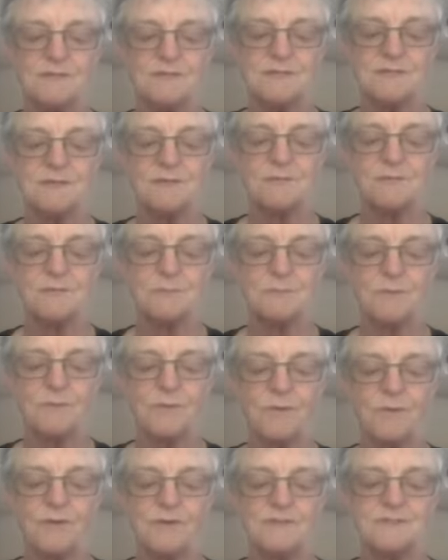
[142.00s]

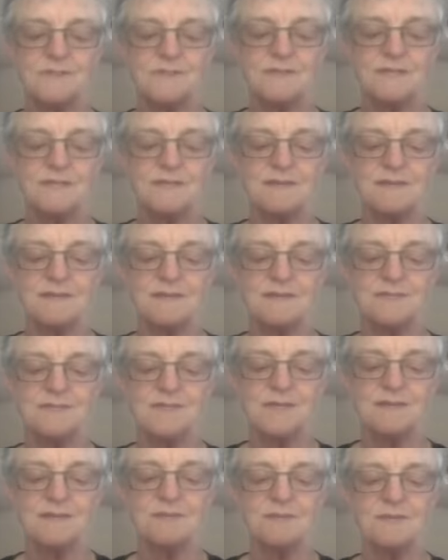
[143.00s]
reports, and
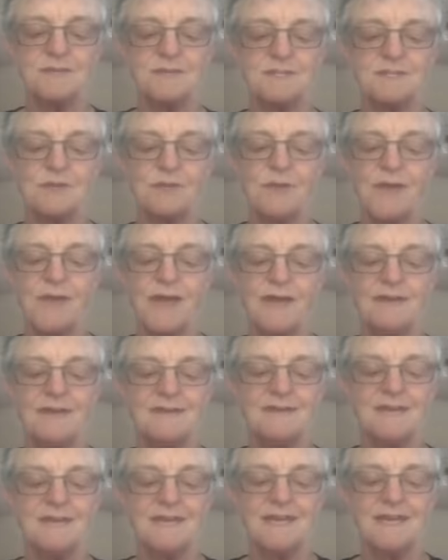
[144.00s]
Cassandra and
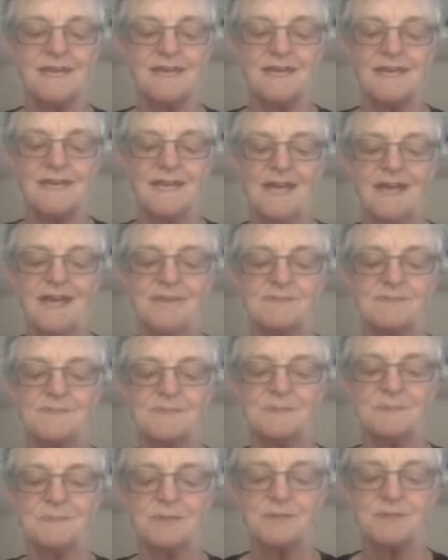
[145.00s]
Joanne have
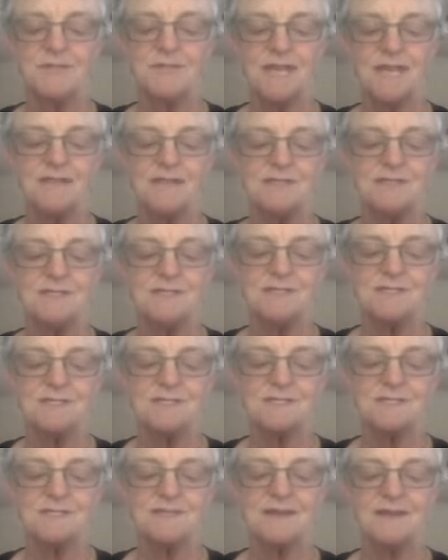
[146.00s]
similar
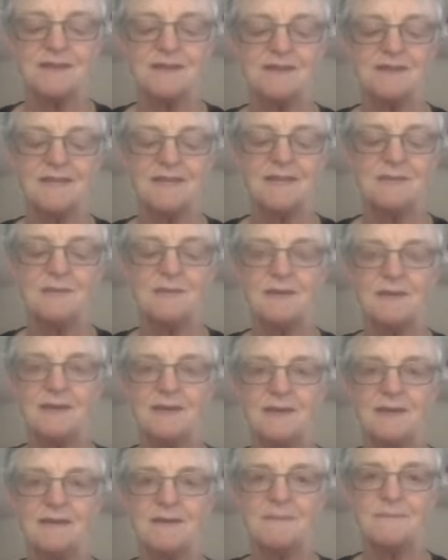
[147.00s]
challenges. And
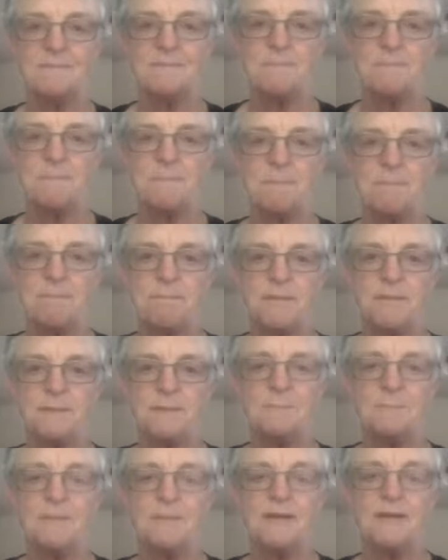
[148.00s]

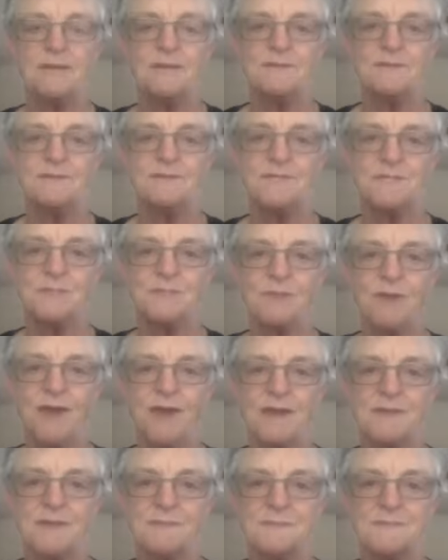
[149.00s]
Michael
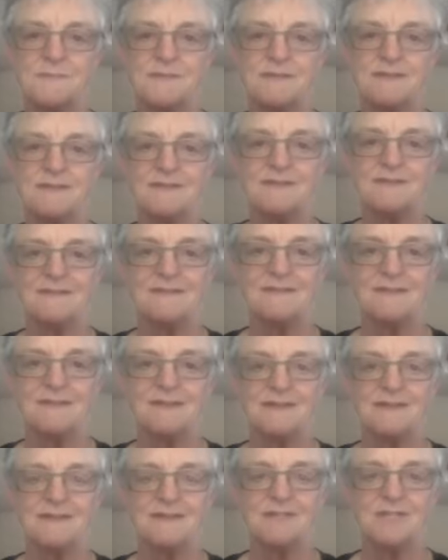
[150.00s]
describes the
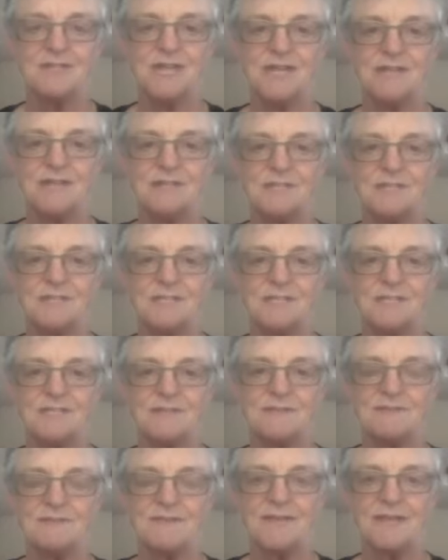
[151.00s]
challenges
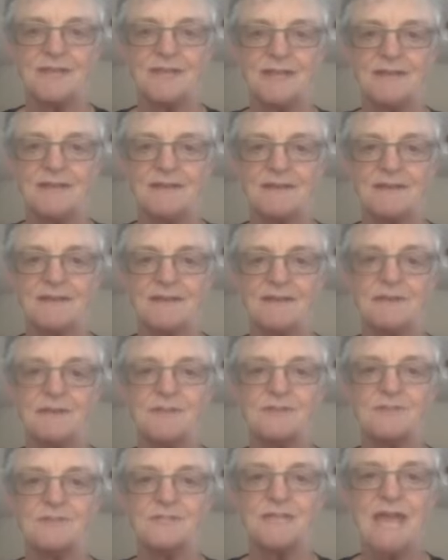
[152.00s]
of getting
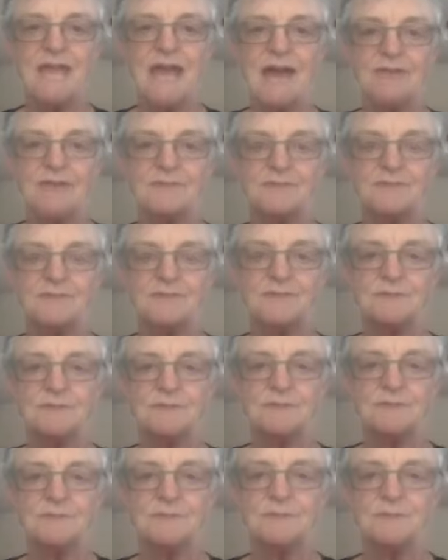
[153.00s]
other staff
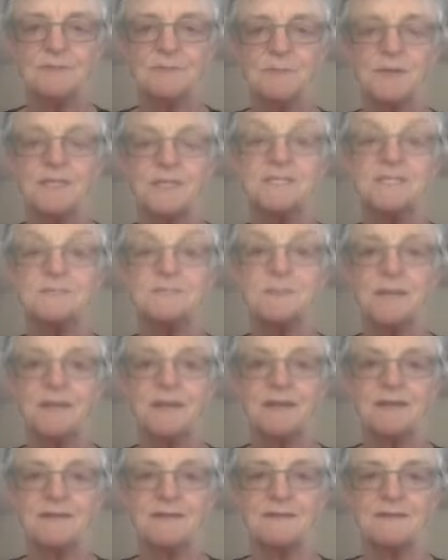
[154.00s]
to participate
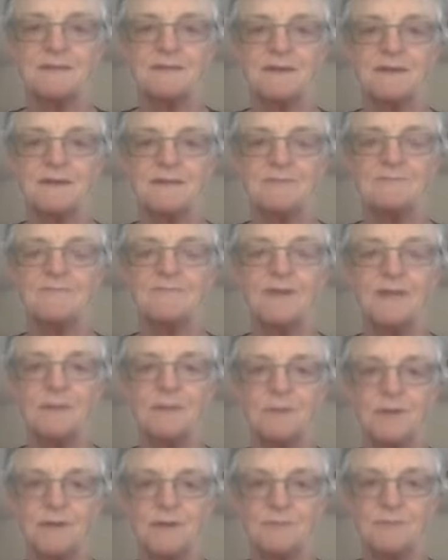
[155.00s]
in
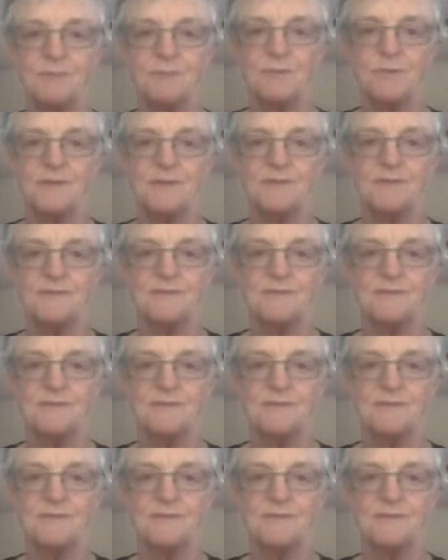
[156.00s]
follow-up with